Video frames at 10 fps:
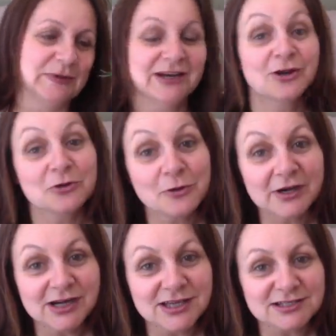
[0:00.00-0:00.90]
but I don't know
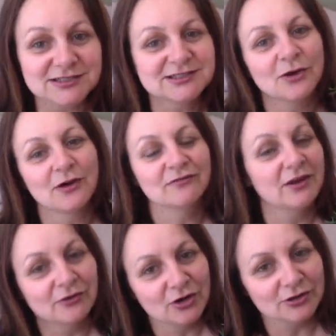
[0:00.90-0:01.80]
what it is. So I've
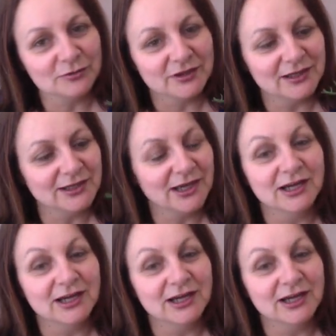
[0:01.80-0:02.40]
never cooked with it.